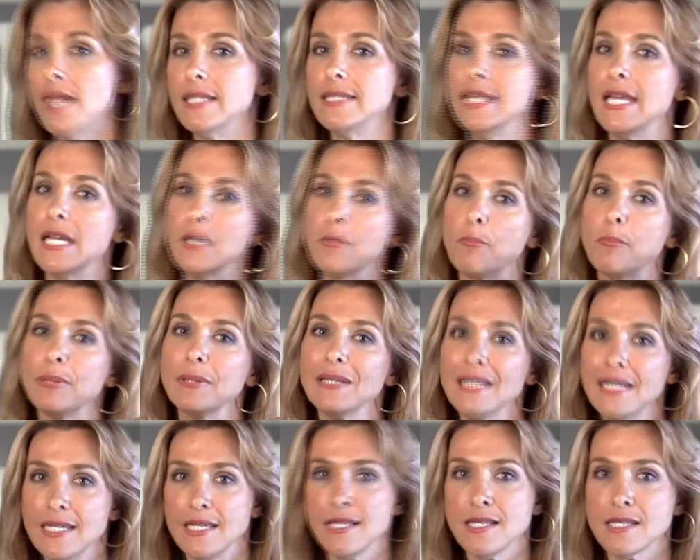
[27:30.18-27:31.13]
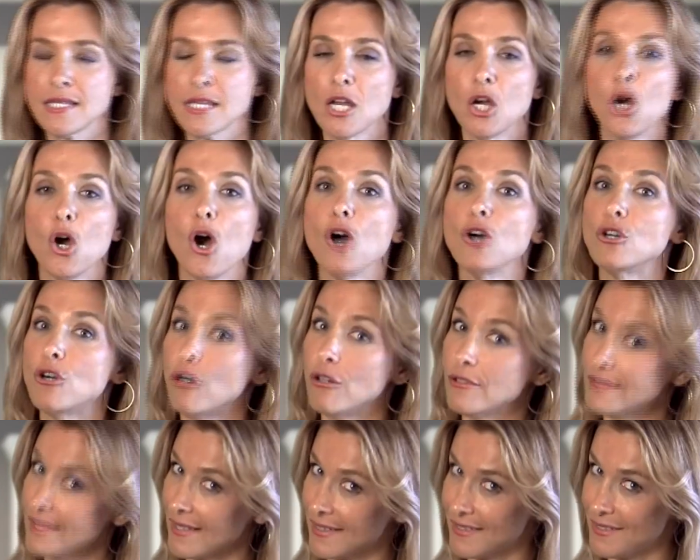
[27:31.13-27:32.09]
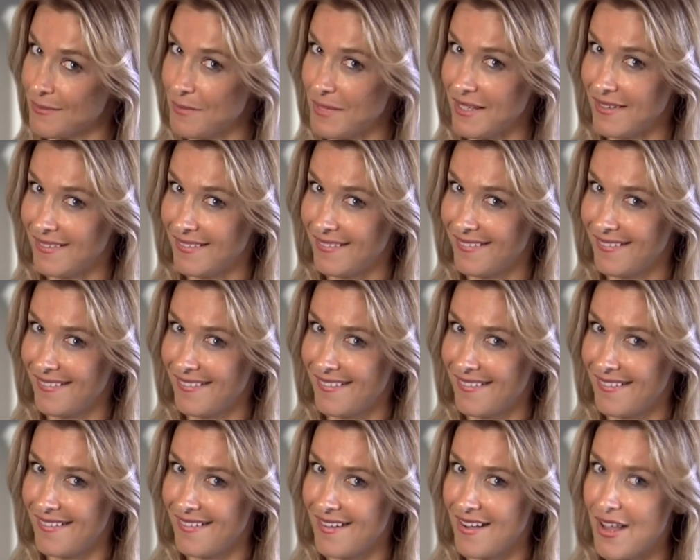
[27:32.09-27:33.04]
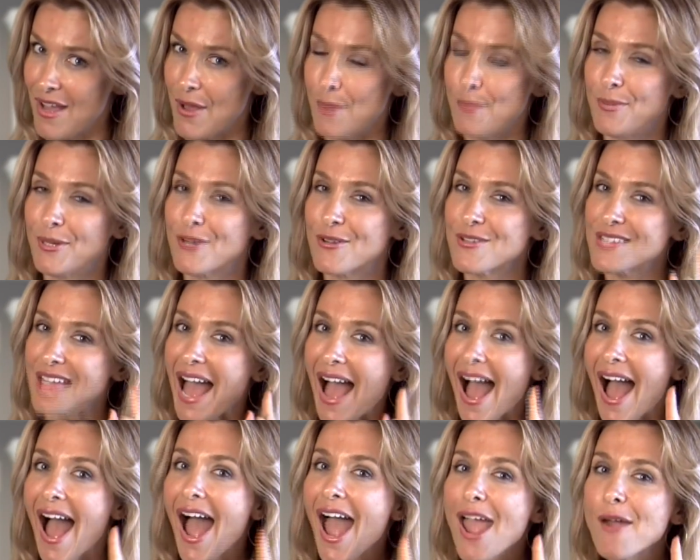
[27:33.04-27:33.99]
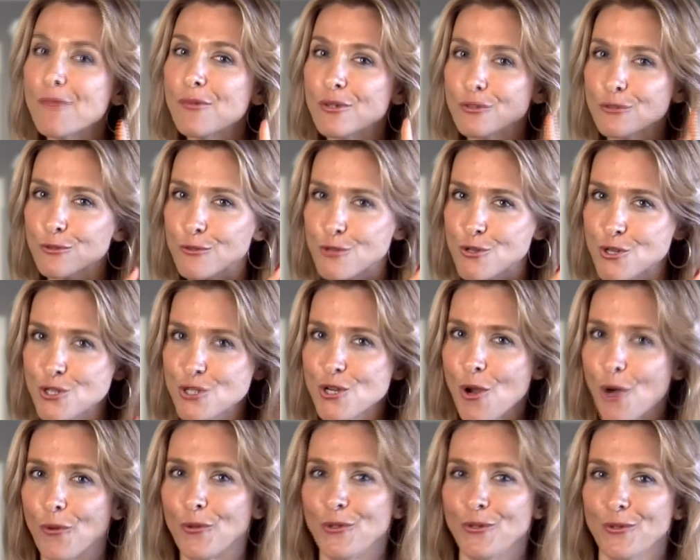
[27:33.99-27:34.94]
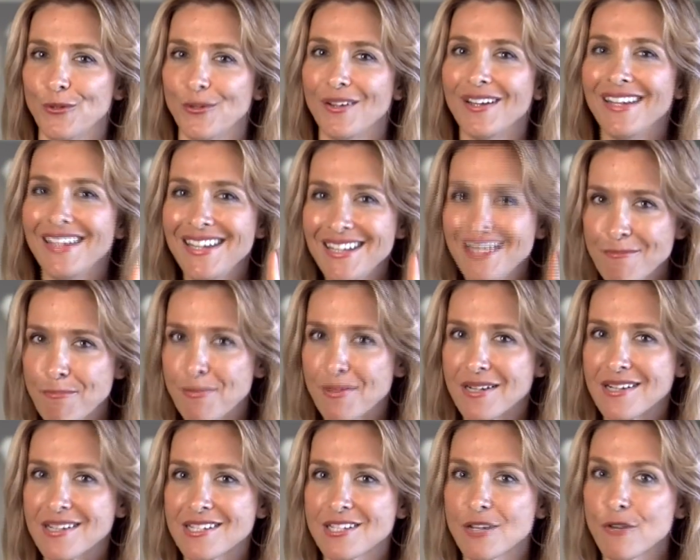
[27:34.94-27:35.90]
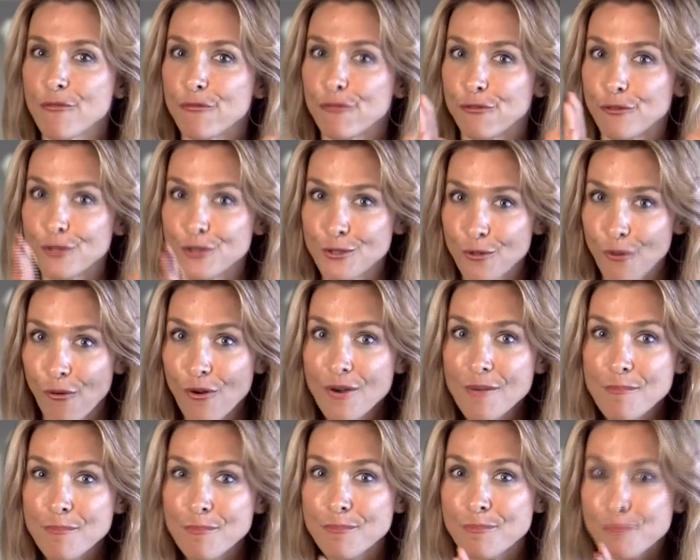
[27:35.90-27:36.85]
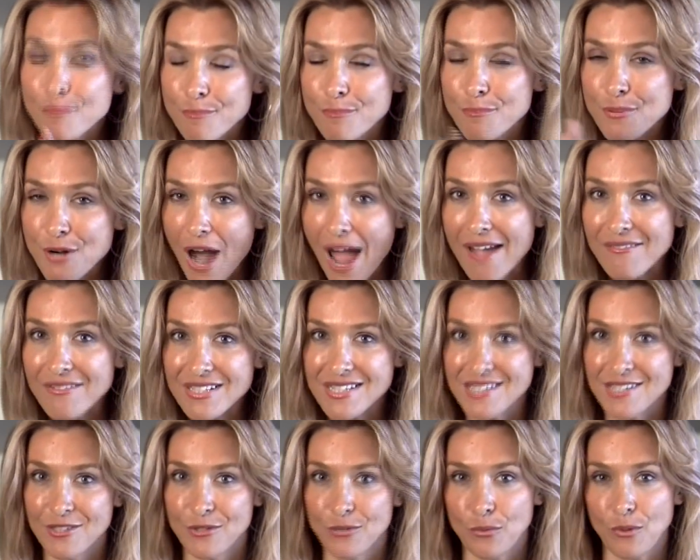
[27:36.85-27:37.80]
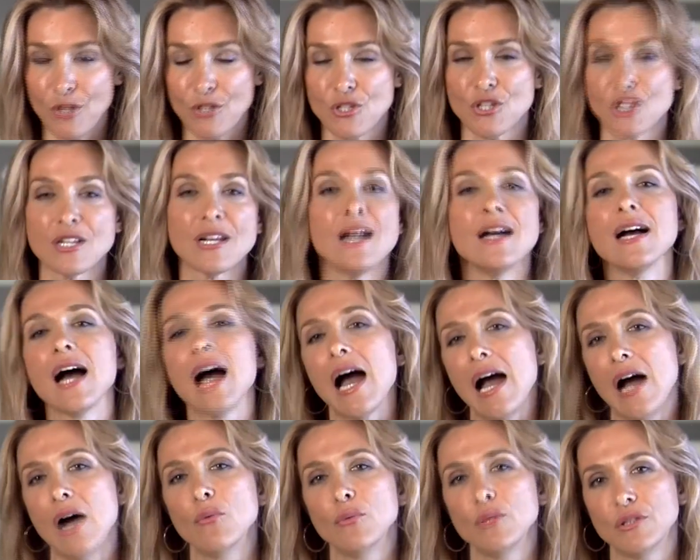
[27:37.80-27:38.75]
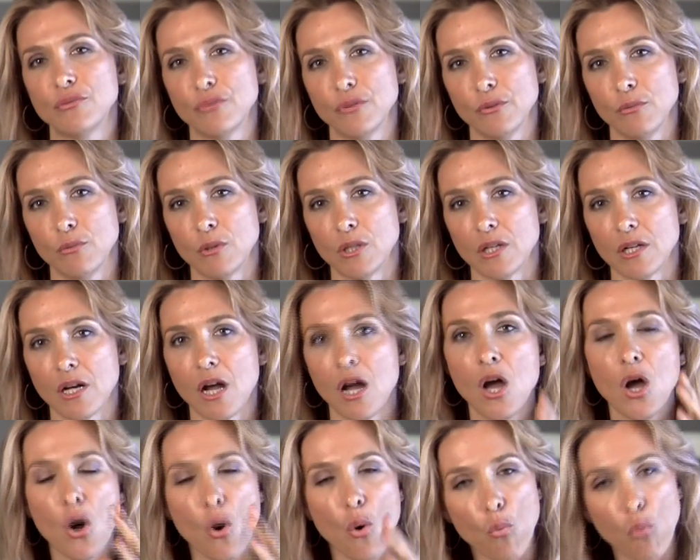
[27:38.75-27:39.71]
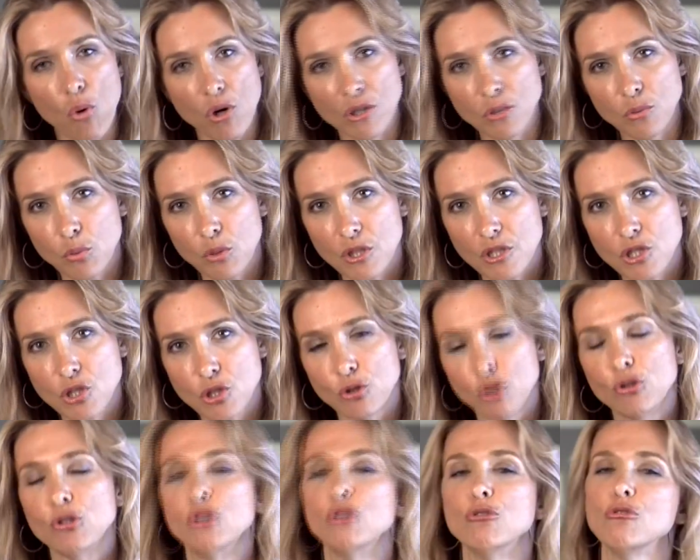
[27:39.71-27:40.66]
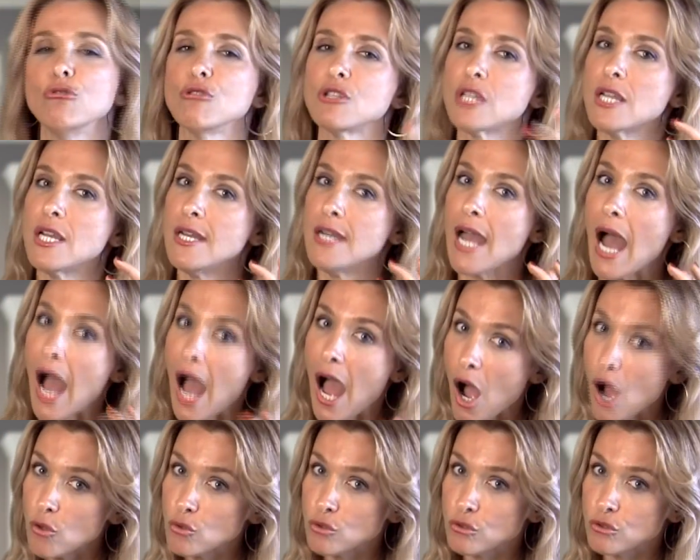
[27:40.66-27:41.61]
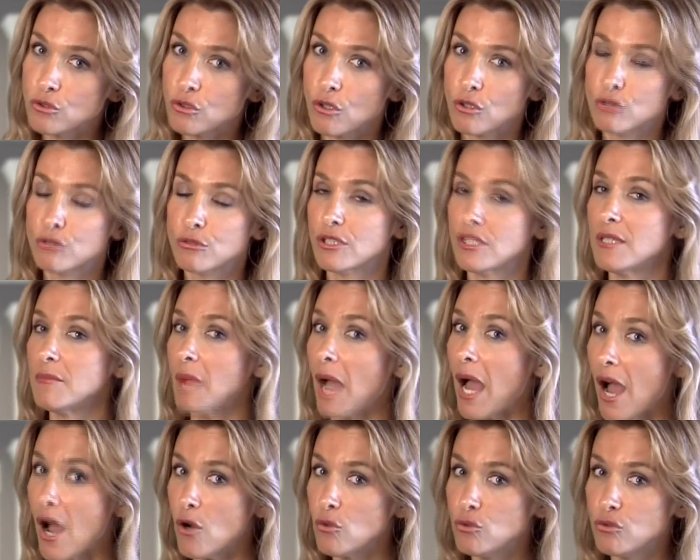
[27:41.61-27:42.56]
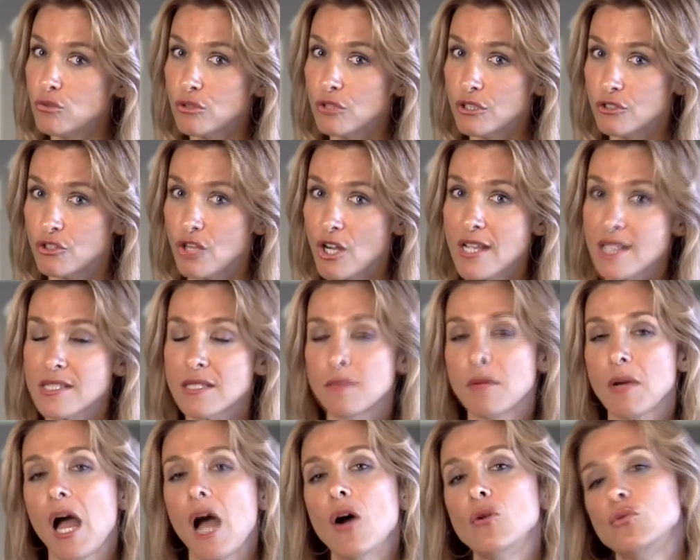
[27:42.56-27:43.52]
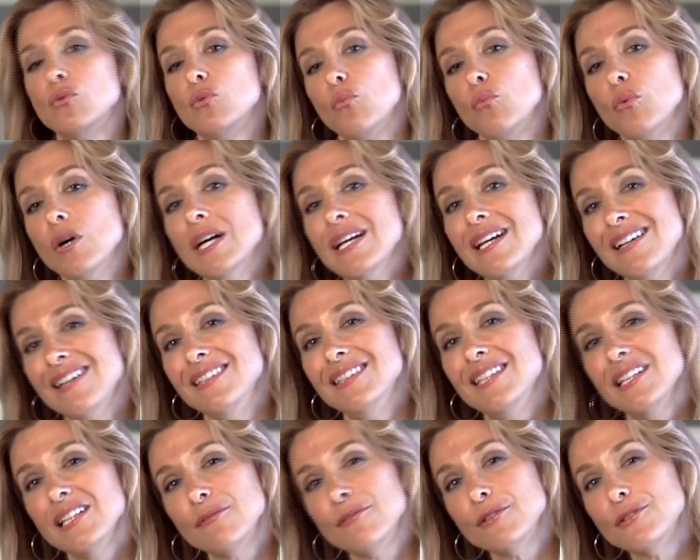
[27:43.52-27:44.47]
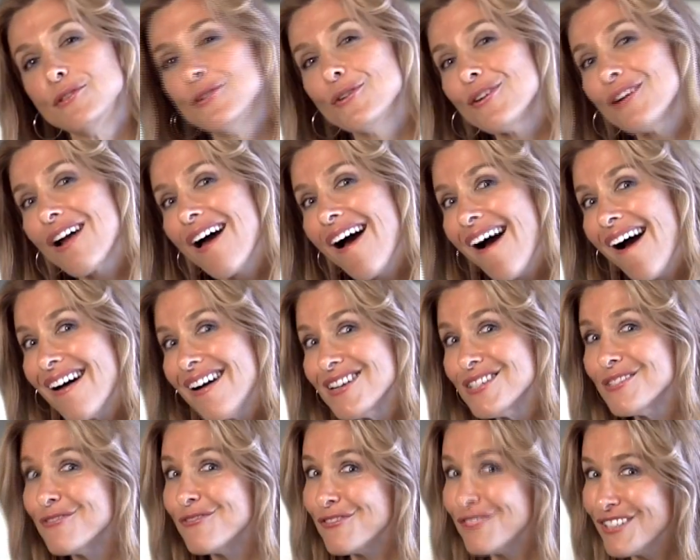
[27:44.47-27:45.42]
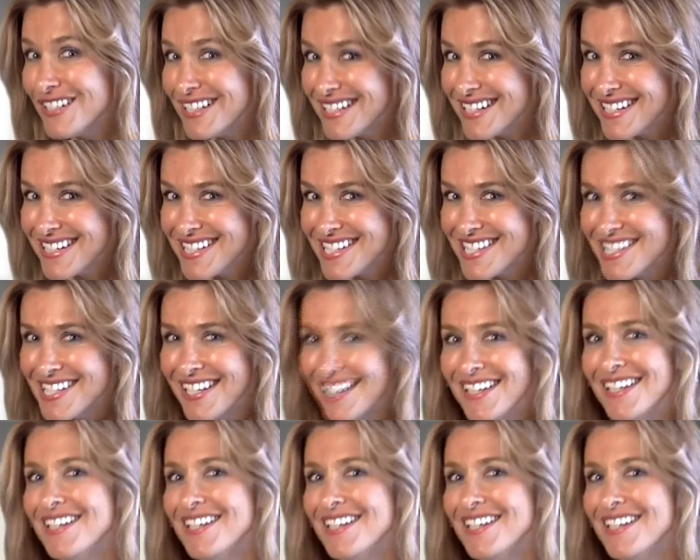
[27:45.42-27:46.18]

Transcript: then please contact me. Because I want to show you in person for your private situation how it will work. What words to use, how to talk to him, how to address him, how to deal with your heart first